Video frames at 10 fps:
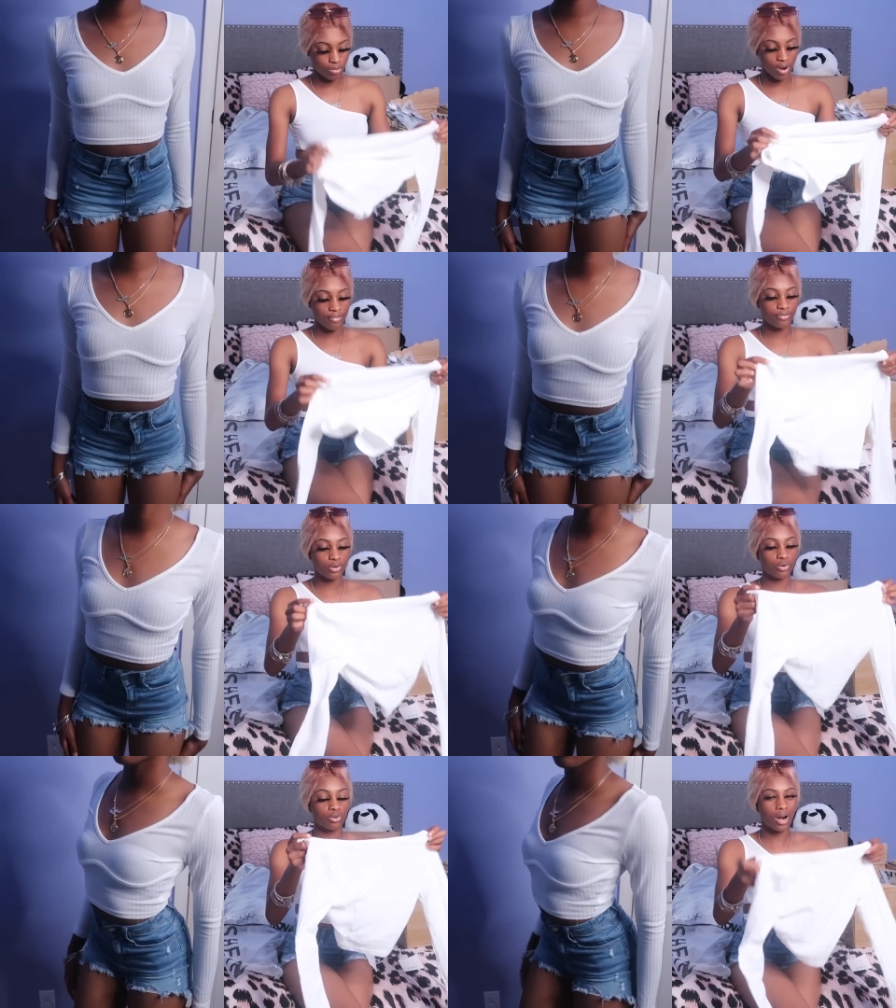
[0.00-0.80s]

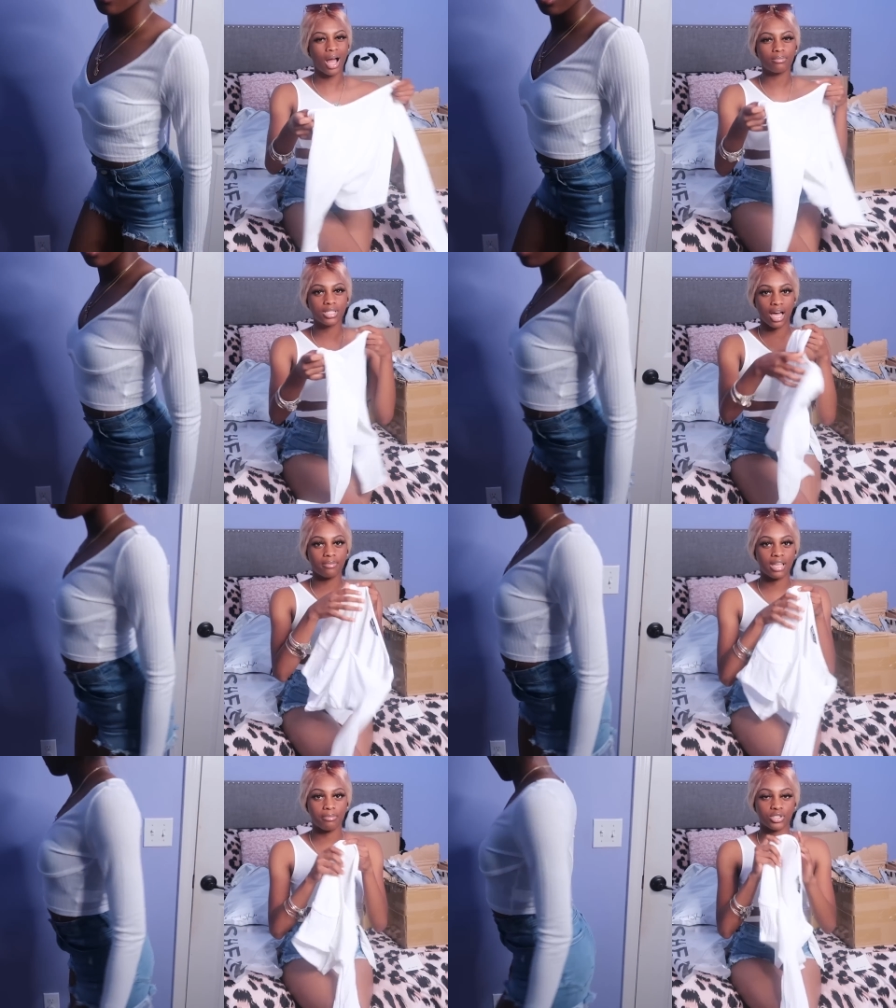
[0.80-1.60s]
ruffle crop
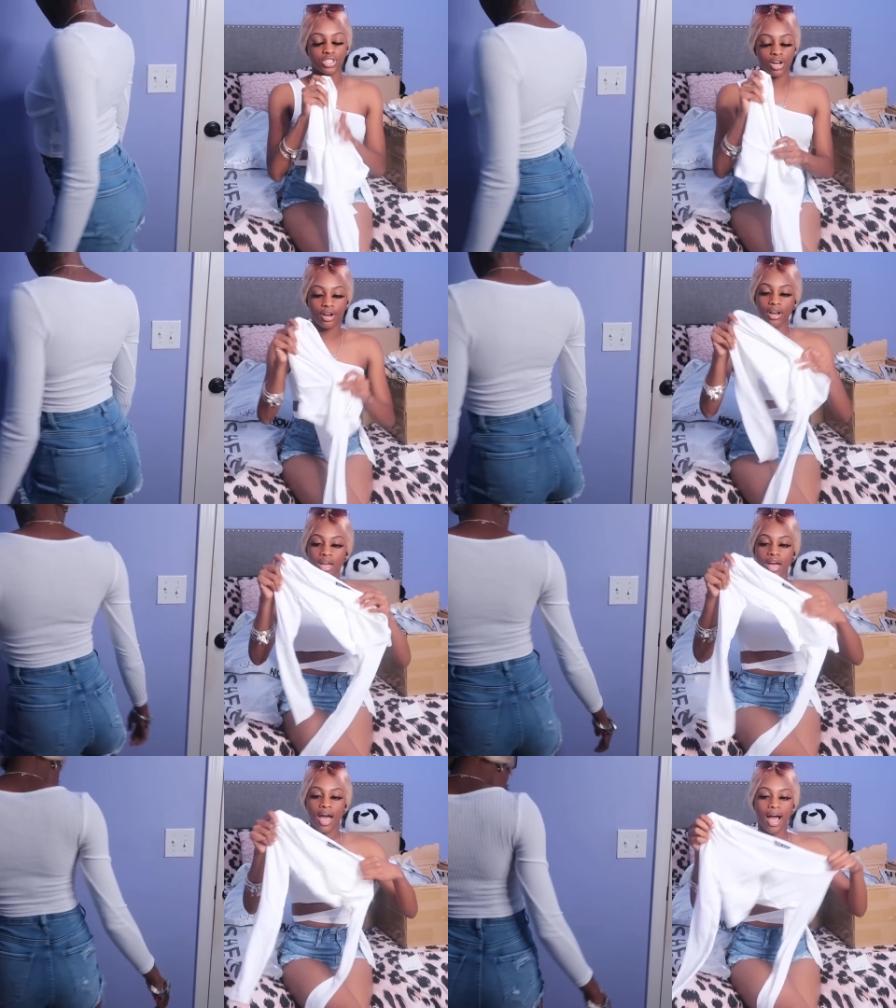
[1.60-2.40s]
top type of shirt.
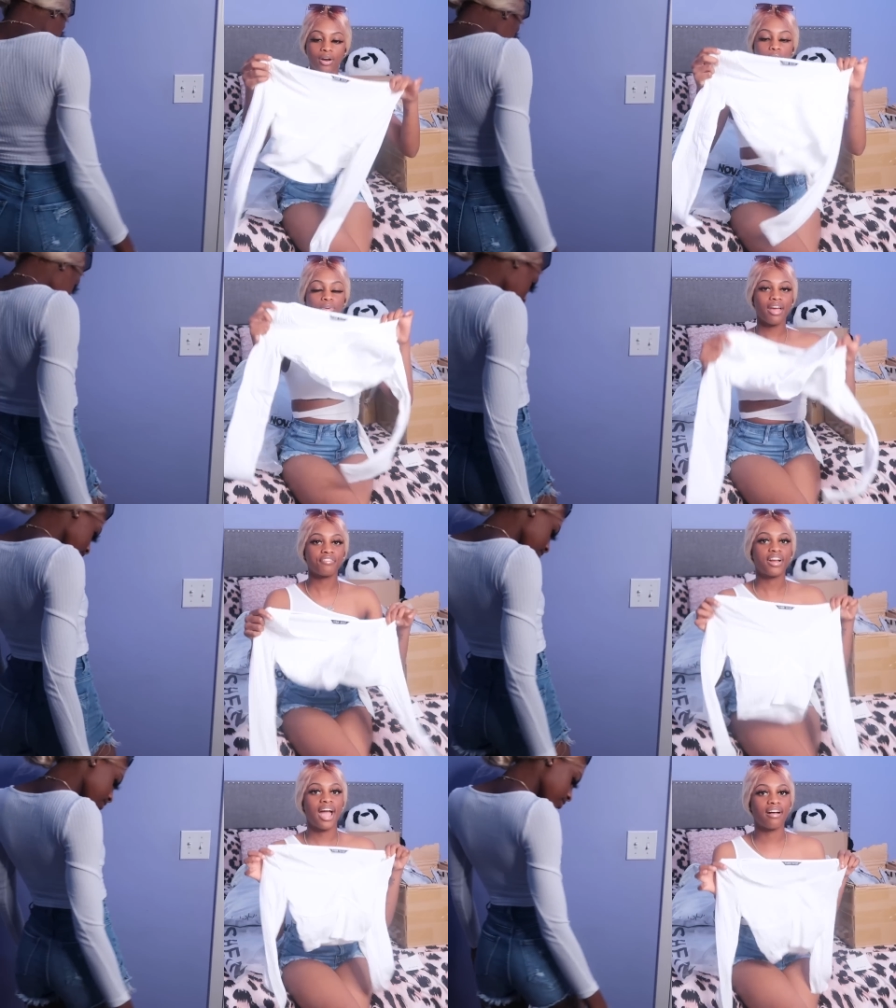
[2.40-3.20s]
I don't
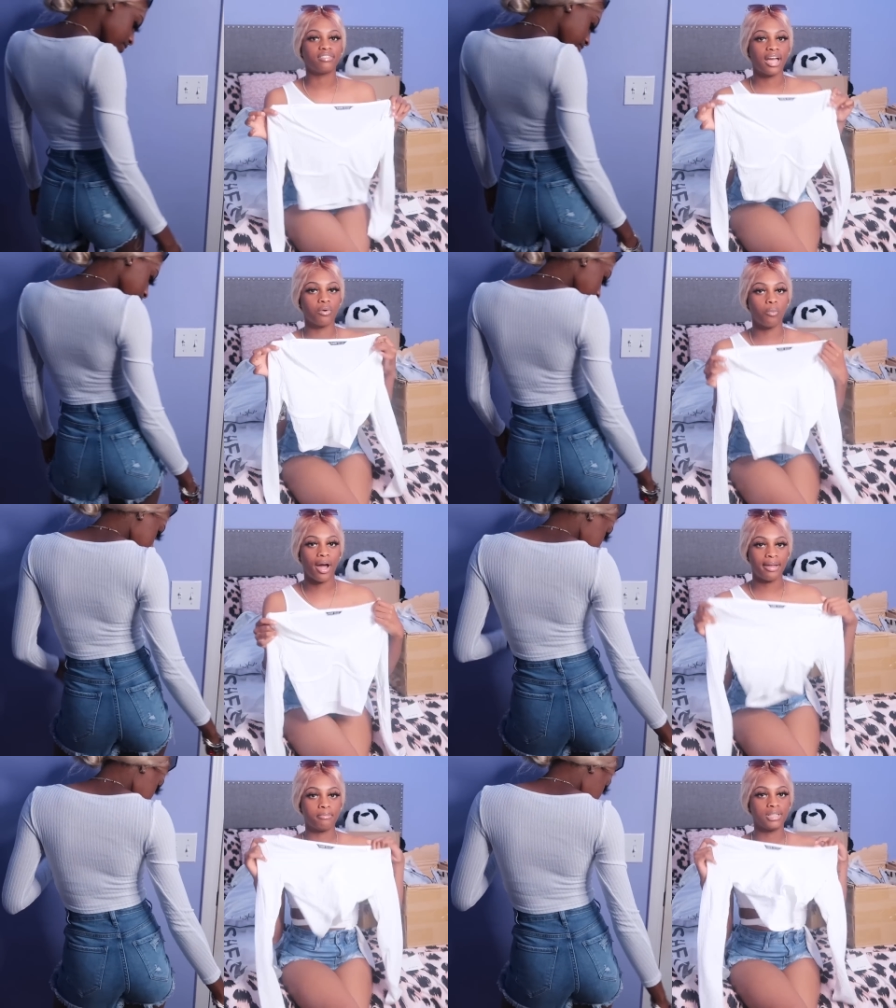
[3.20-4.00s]
ever have like
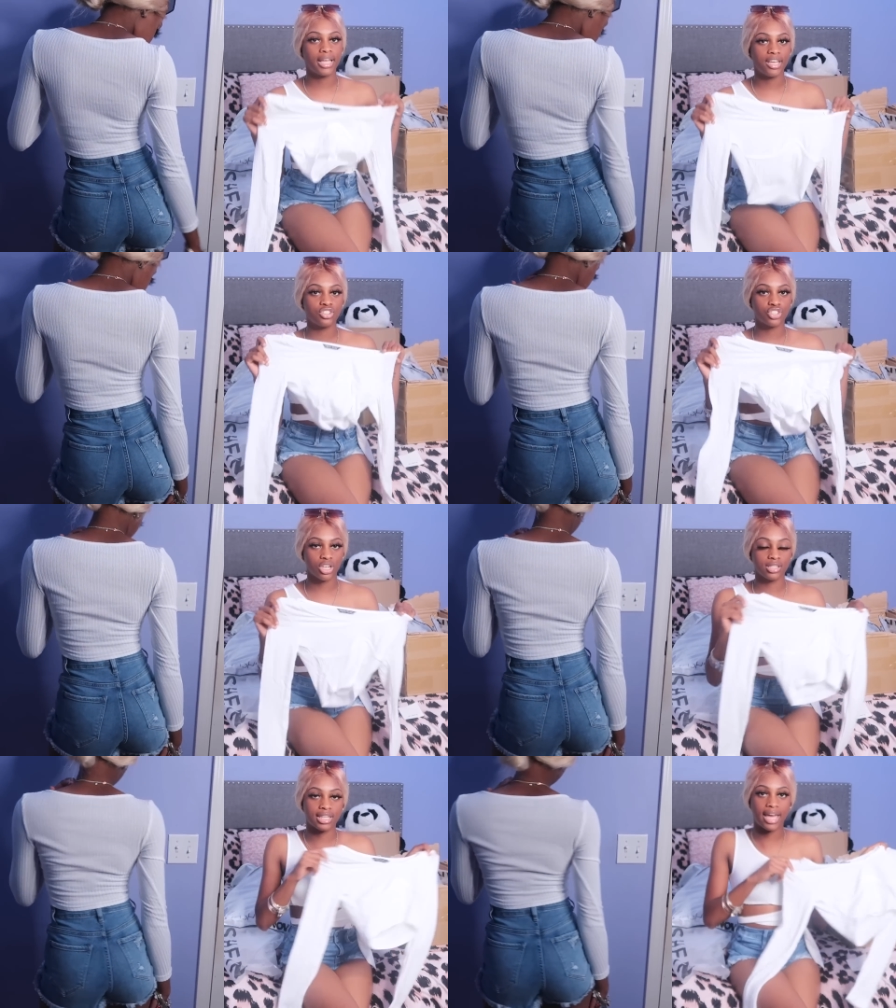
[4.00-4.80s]
white plain
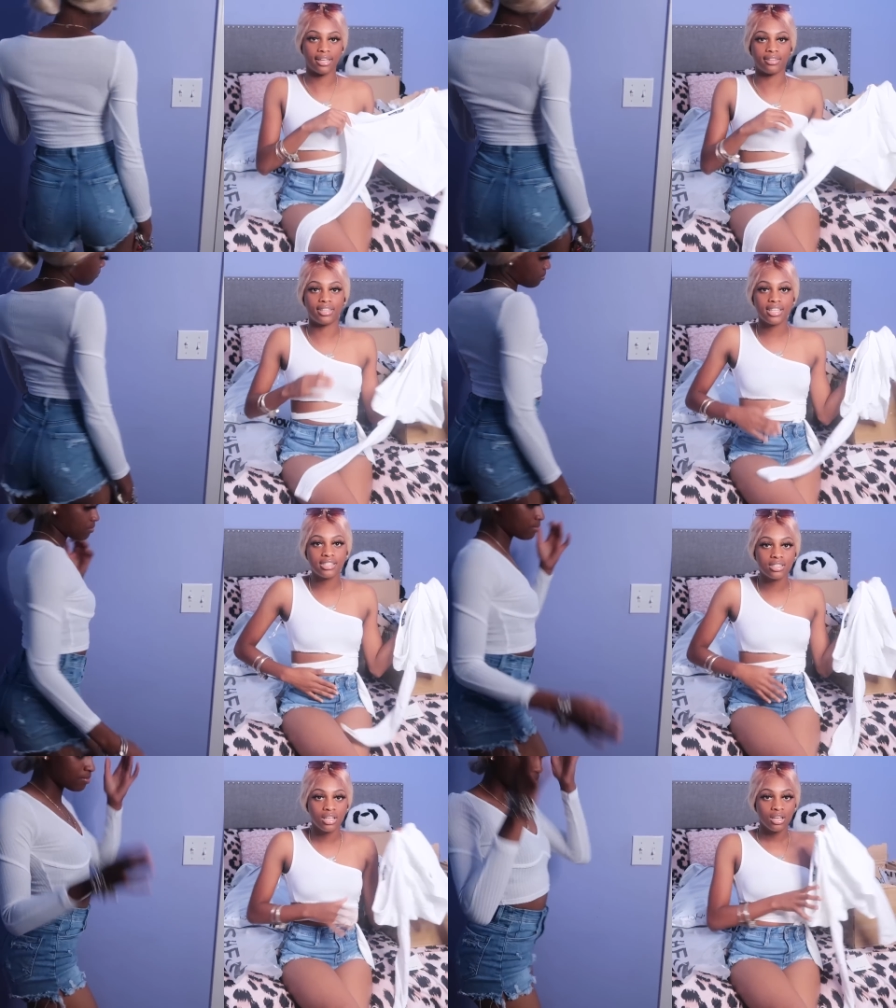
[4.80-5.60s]
shirts. Like
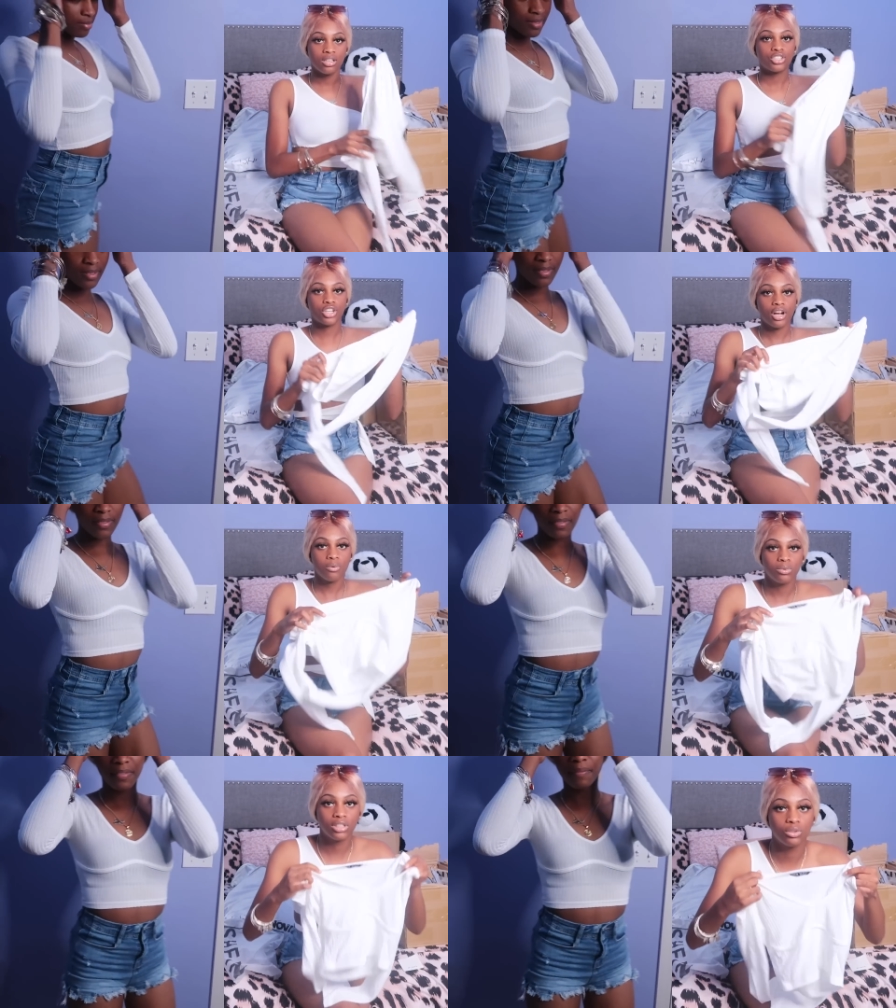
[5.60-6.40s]
this
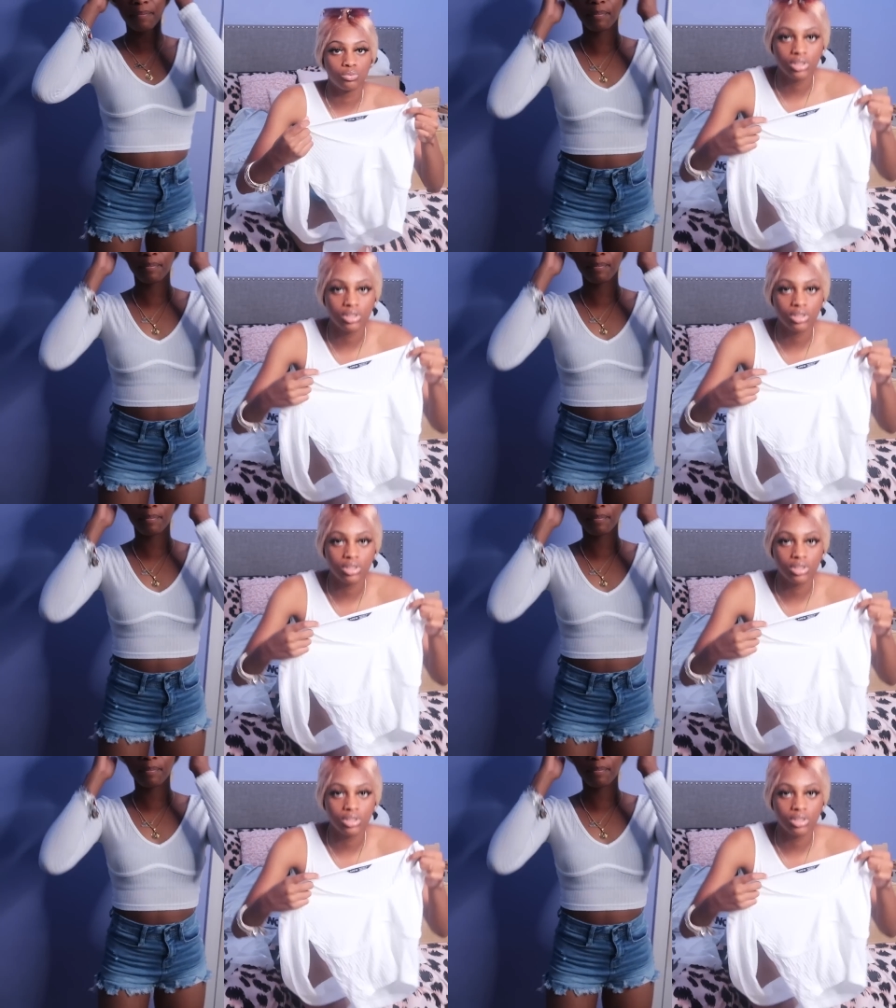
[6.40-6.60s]
shirt will look